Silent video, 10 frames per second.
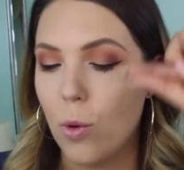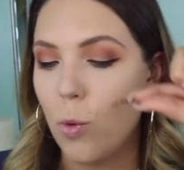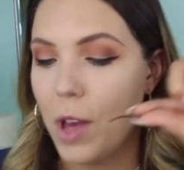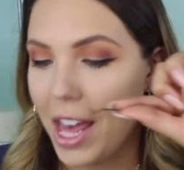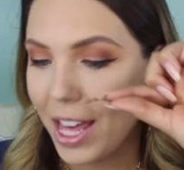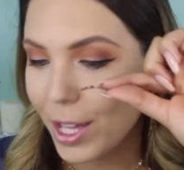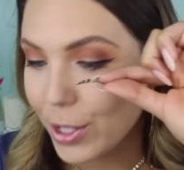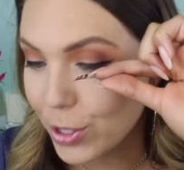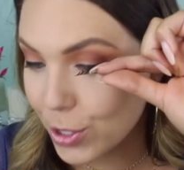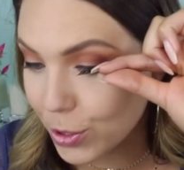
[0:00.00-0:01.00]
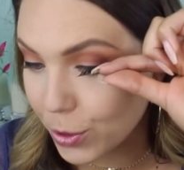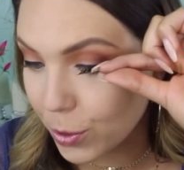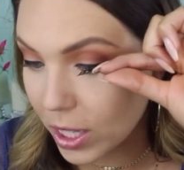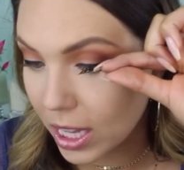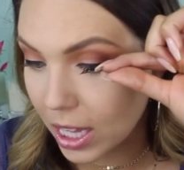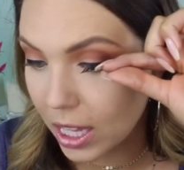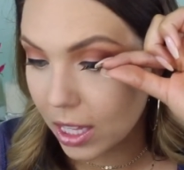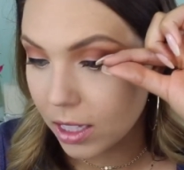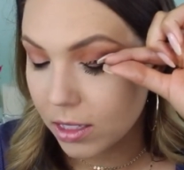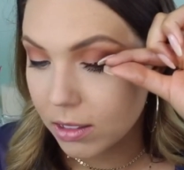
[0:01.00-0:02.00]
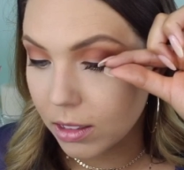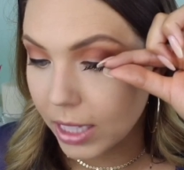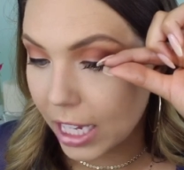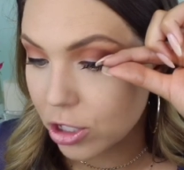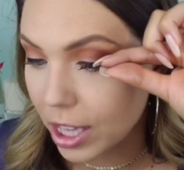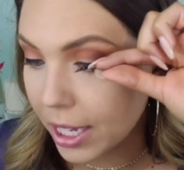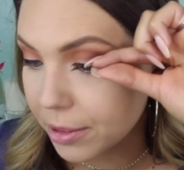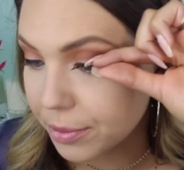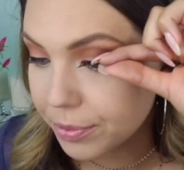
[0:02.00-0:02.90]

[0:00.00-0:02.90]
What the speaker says: way to the lash line.